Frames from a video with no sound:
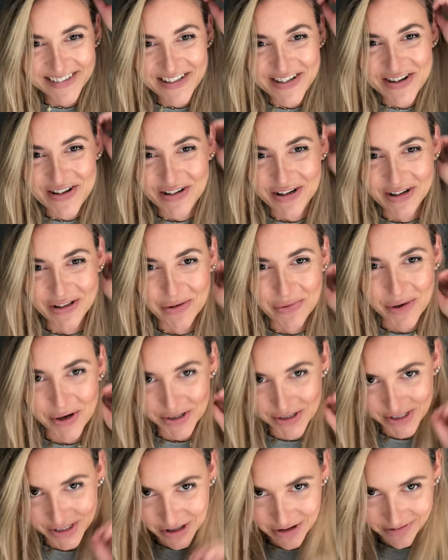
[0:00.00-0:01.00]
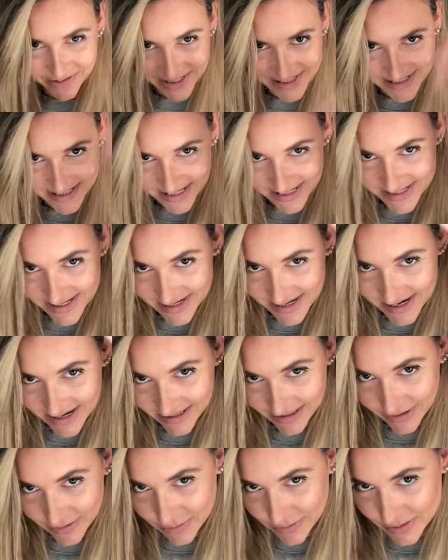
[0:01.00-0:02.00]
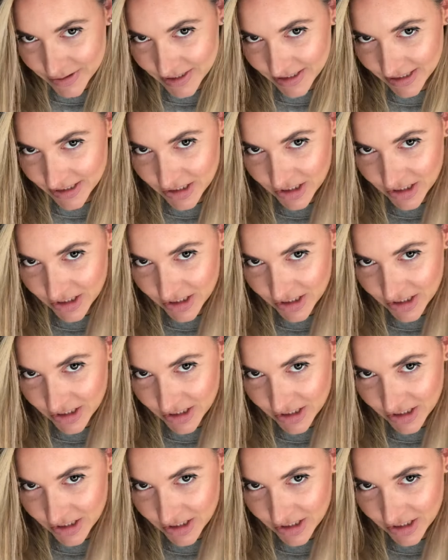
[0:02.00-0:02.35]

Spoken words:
During the worst COVID season, I used it